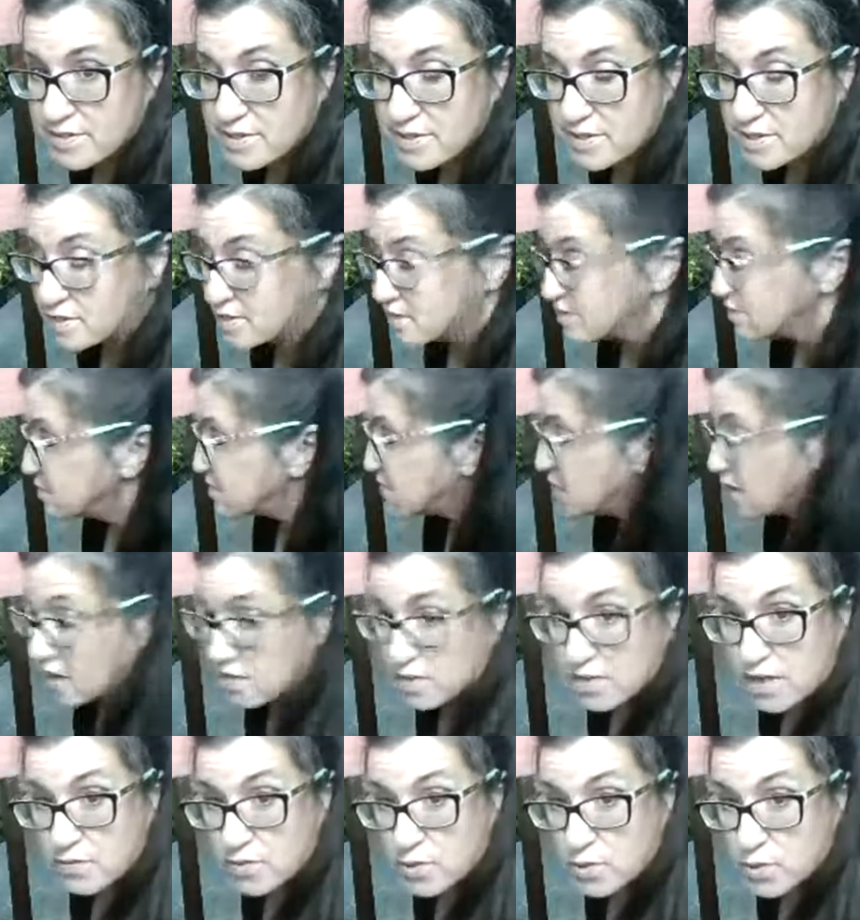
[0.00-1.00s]
And I
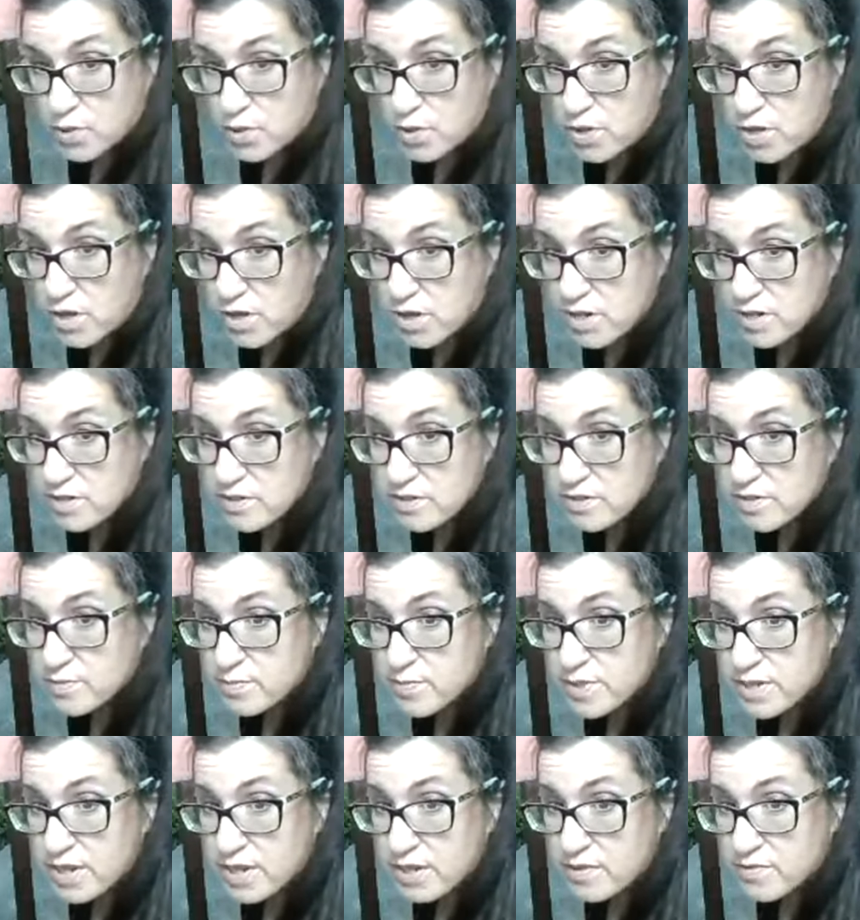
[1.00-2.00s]
love to cook,
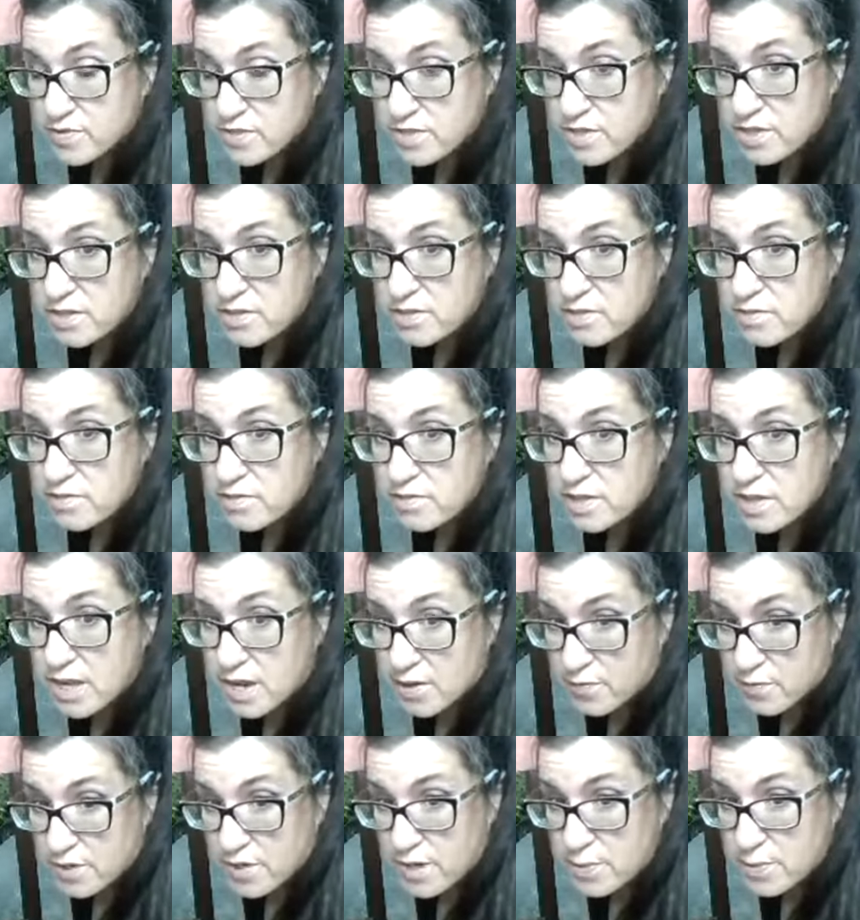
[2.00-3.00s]
but I've seen
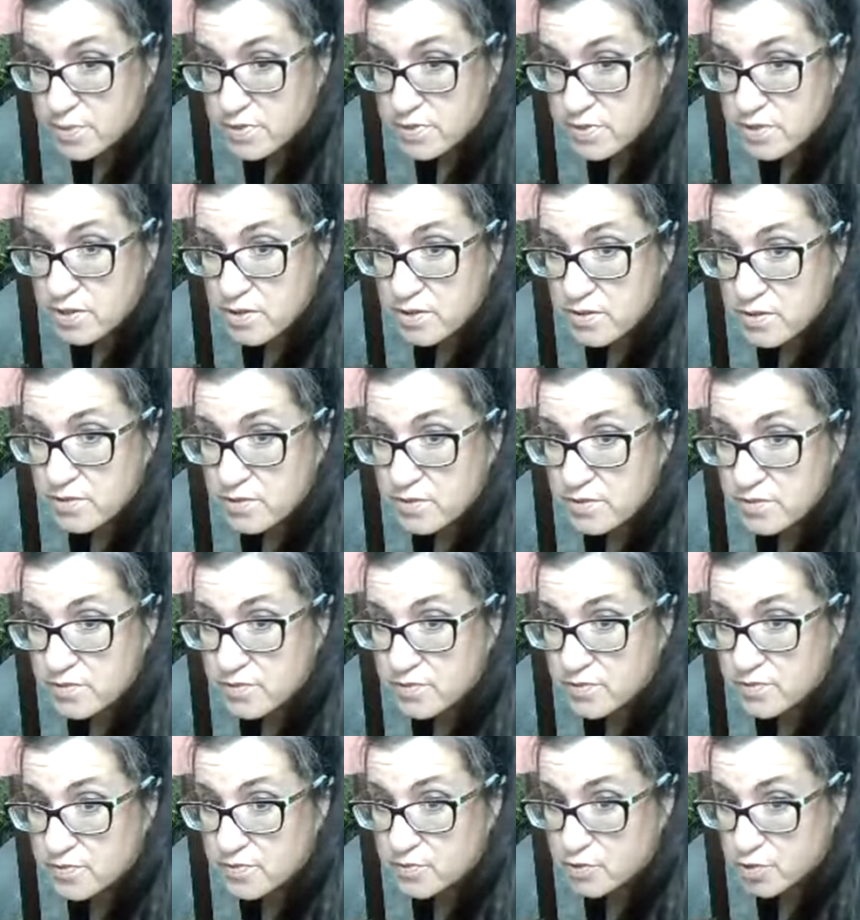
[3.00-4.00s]
every episode
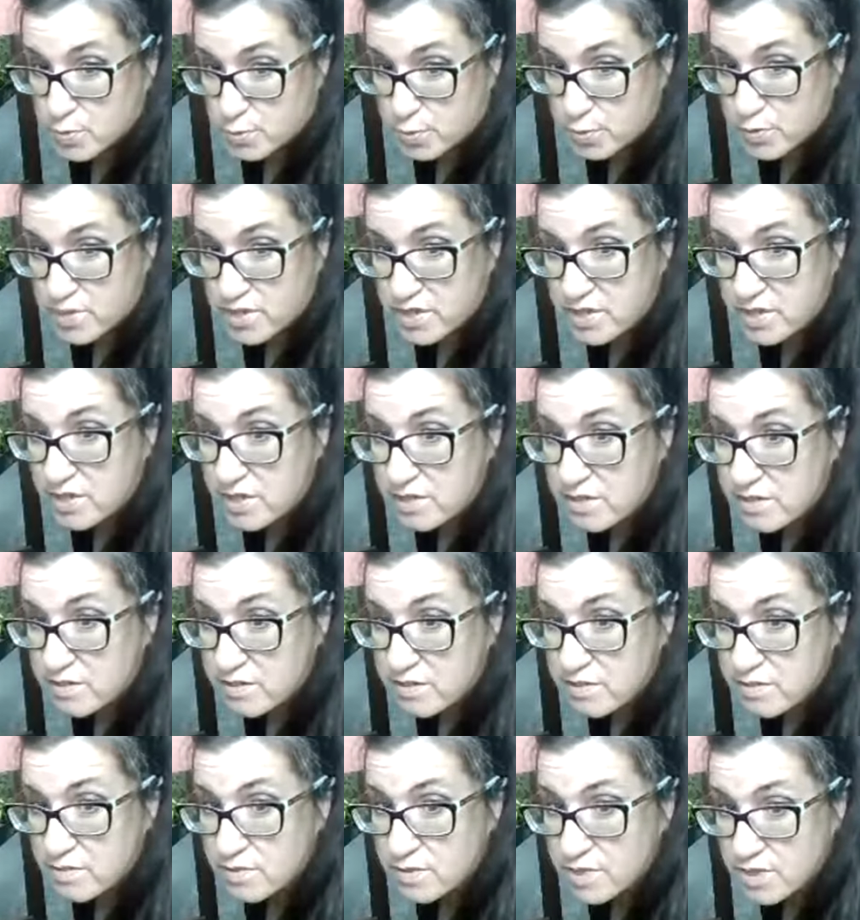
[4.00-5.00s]
of Triple D
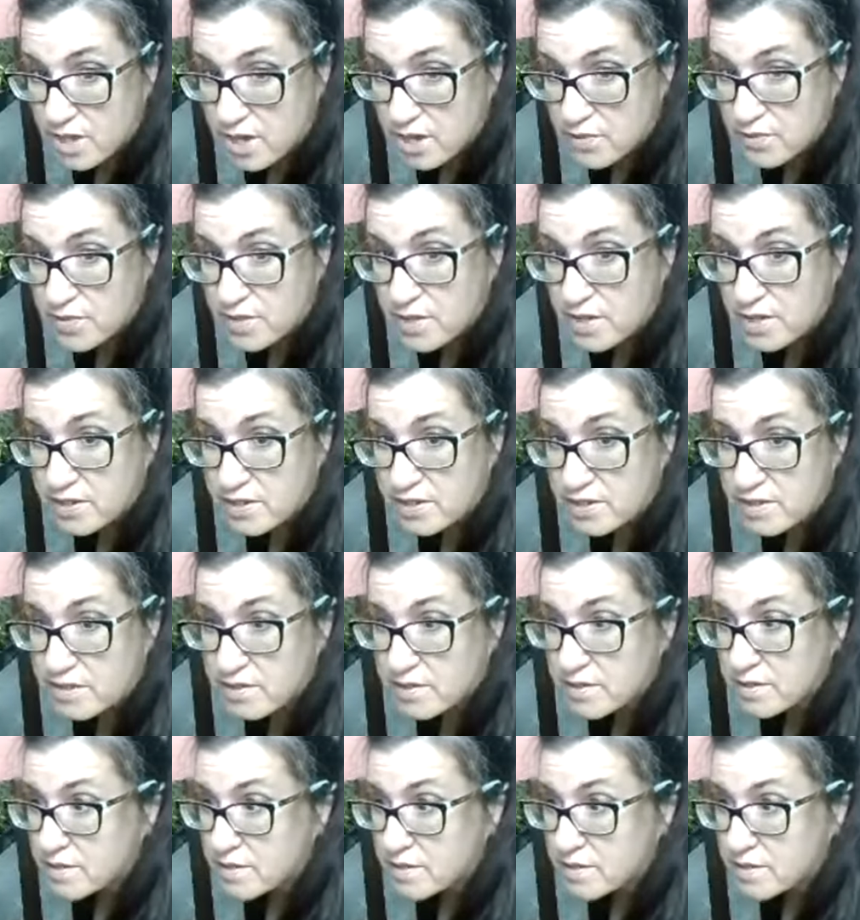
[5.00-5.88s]
with Guy Fieri